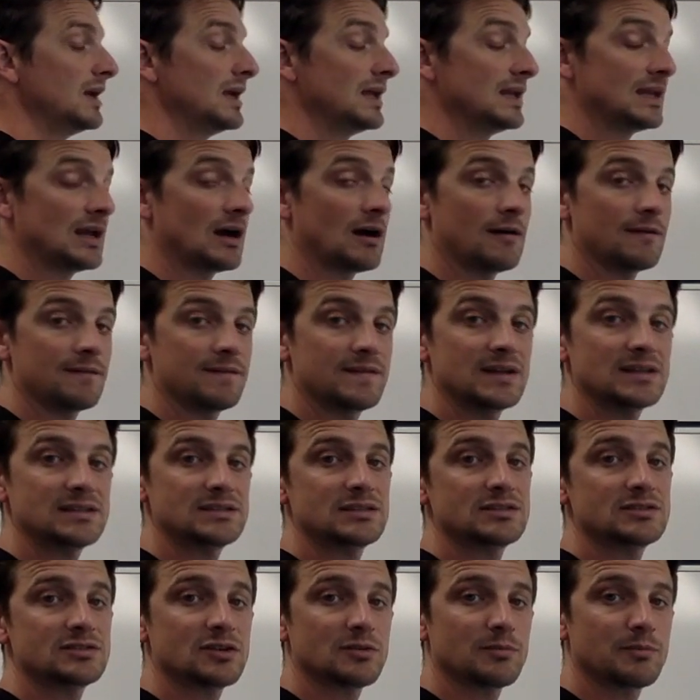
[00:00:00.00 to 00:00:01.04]
Now, if this
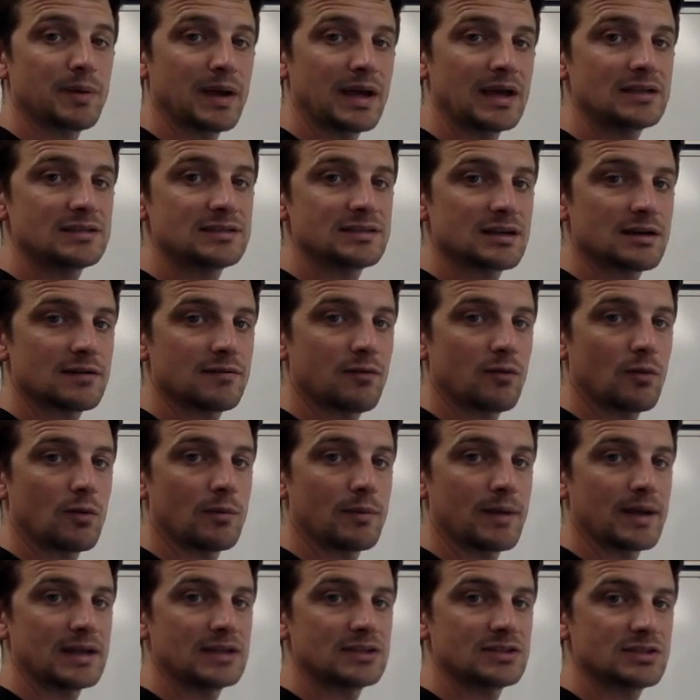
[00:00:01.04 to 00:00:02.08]
is their basic
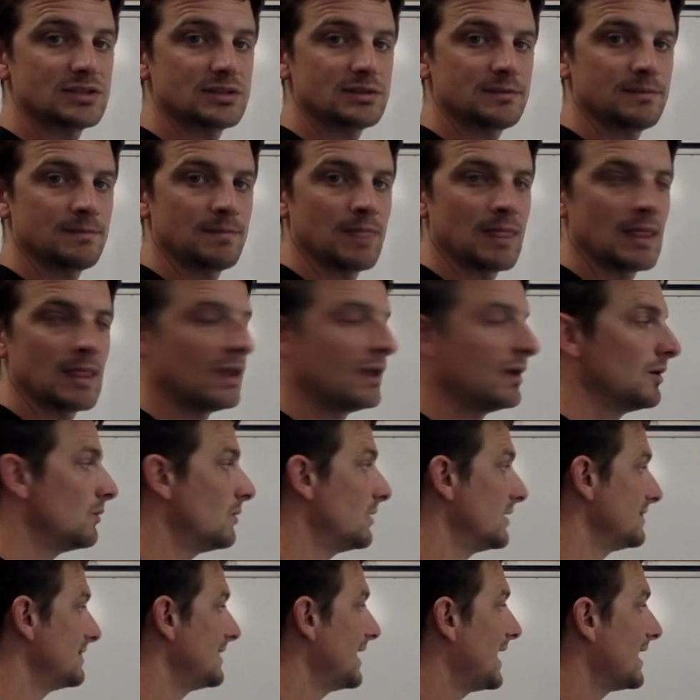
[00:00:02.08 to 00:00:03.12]
formation,
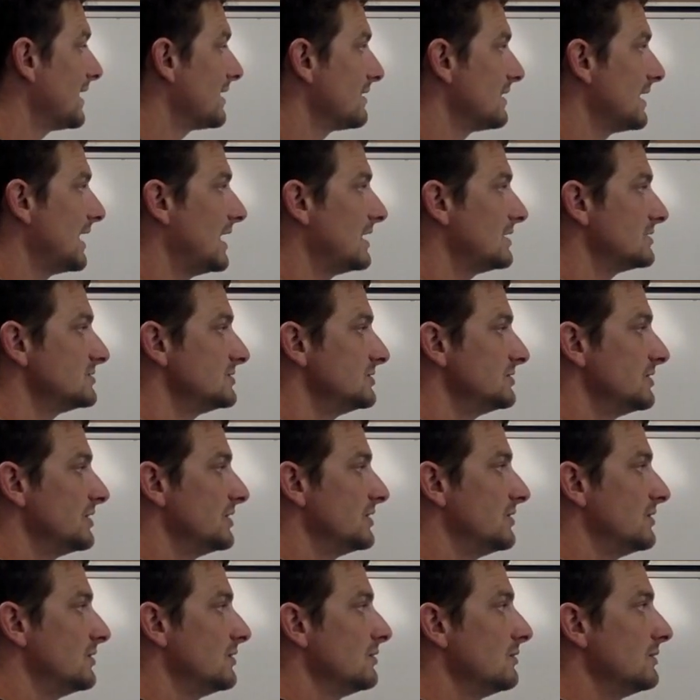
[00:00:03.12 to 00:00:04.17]
what that allows you to
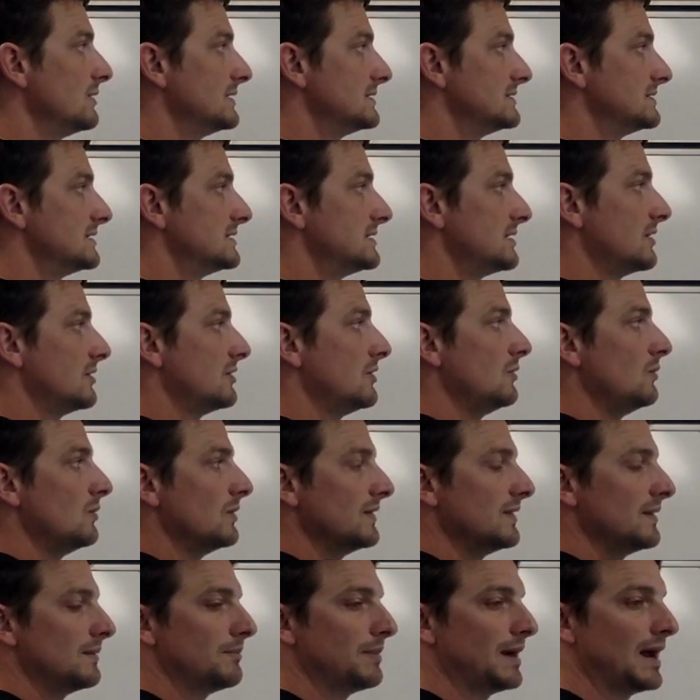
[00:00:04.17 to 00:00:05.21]
do is to tell you when
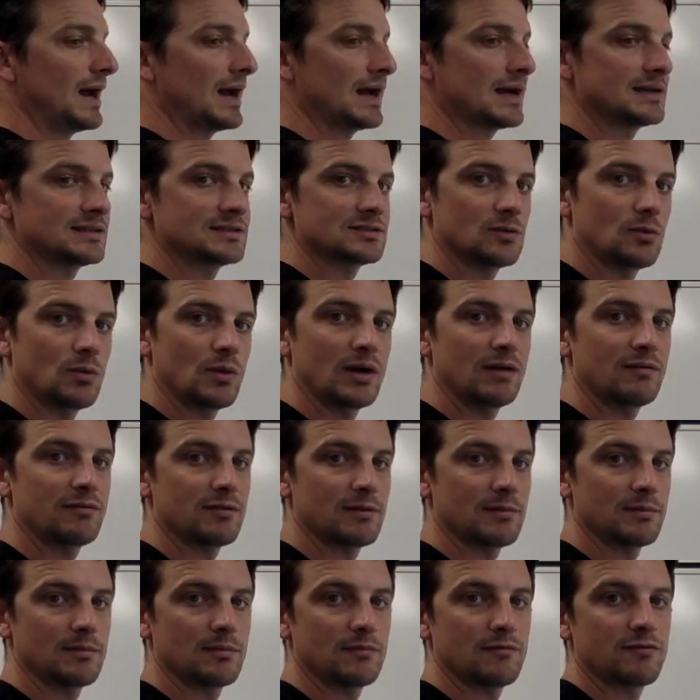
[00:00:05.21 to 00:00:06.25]
the back is away
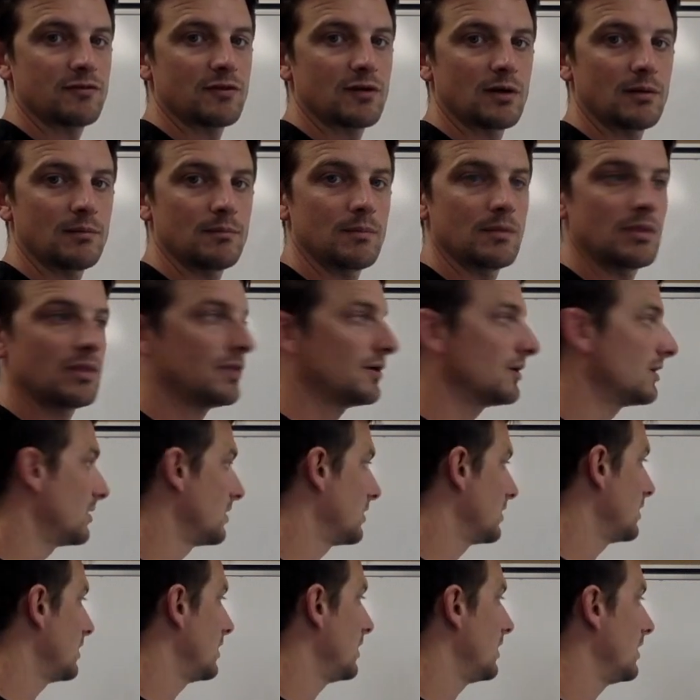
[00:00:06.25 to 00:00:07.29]
from
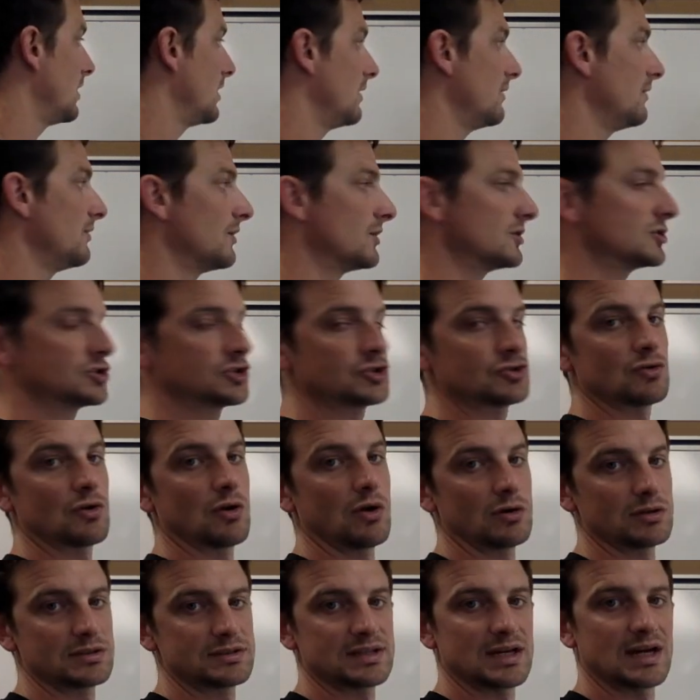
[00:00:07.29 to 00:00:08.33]
their
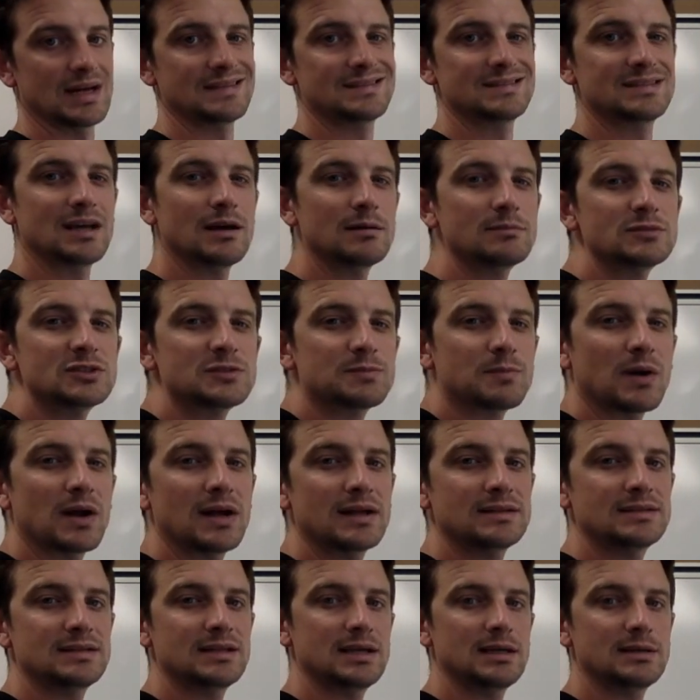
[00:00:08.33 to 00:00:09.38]
strong side. Some
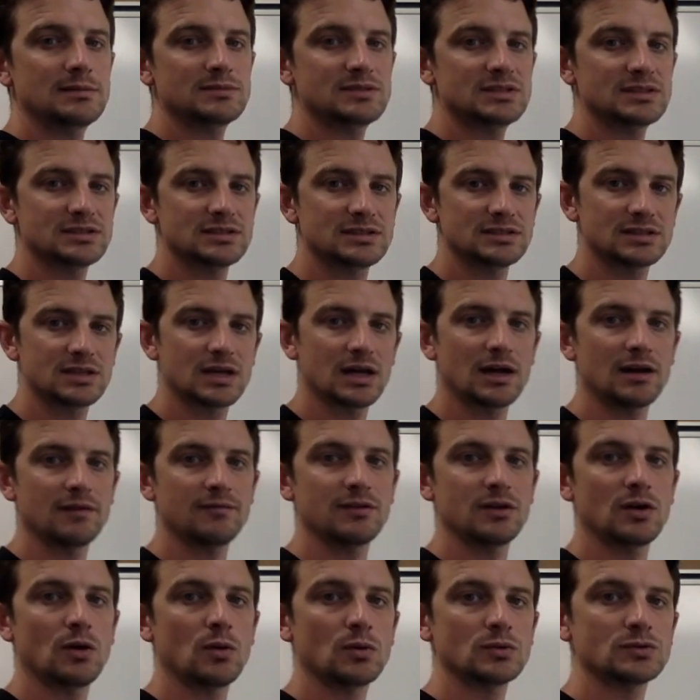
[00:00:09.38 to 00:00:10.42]
spread teams, this is kind of an
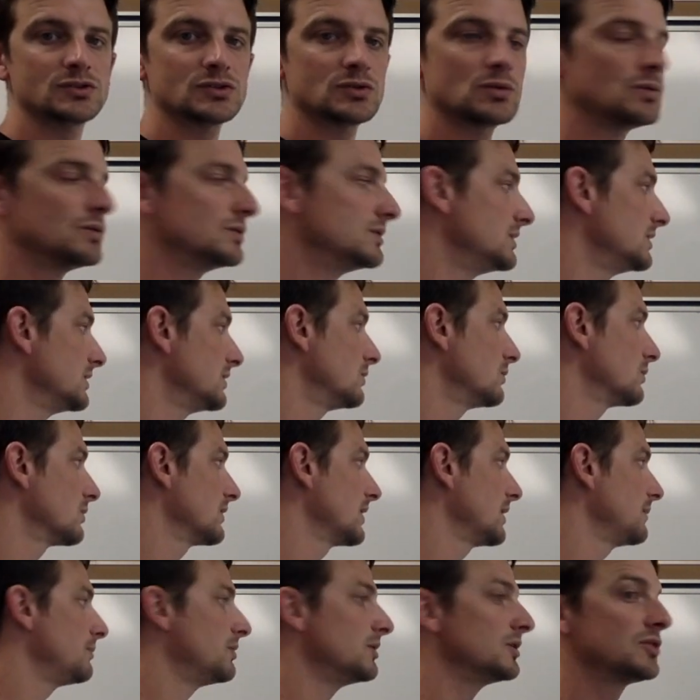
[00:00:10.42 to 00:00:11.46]
old school deal where
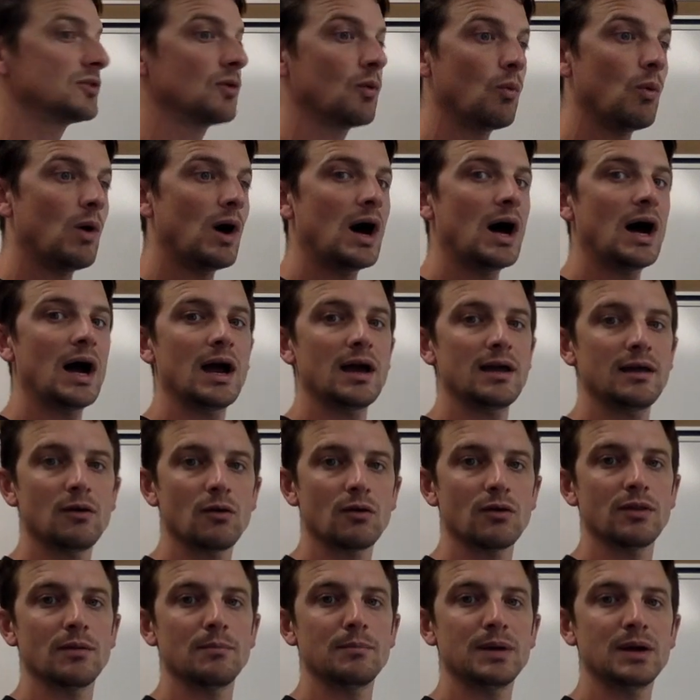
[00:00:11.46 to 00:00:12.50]
they put the Y or
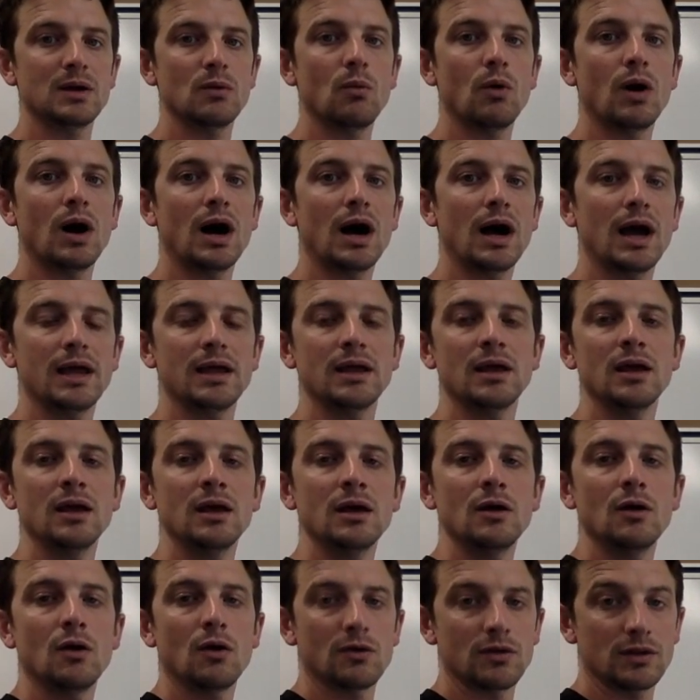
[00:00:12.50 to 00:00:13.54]
the big Y
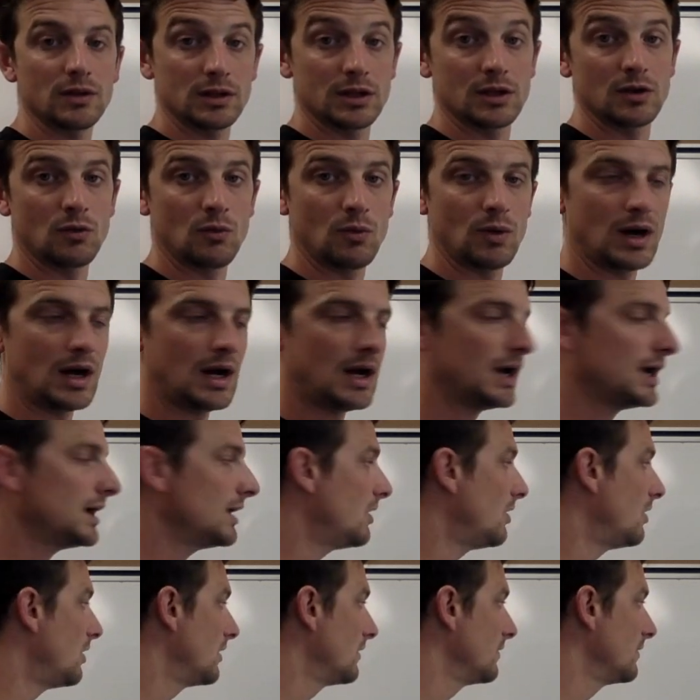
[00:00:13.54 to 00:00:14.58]
or the little Y
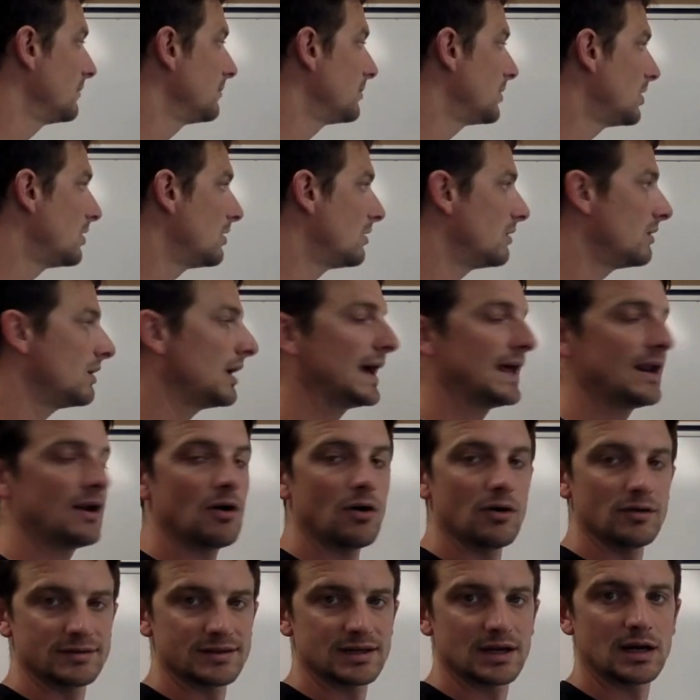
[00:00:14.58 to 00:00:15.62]
on the ball at
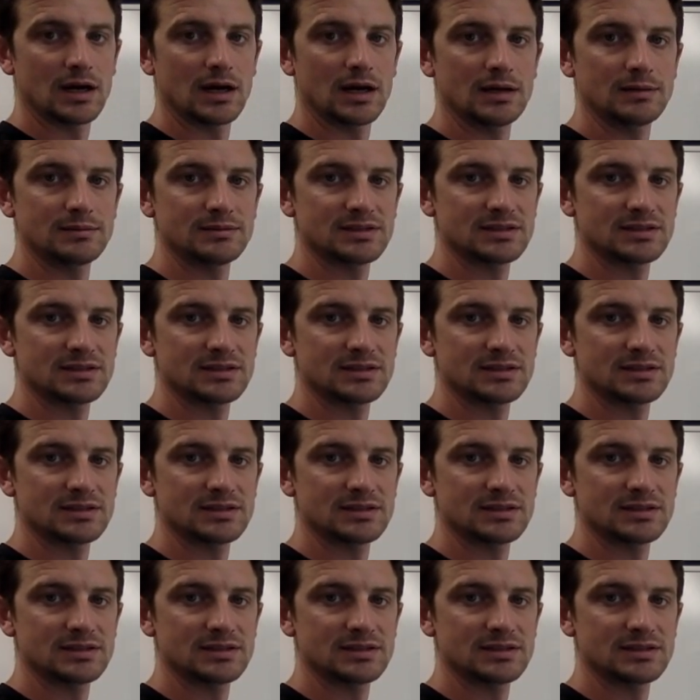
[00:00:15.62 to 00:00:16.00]
all times.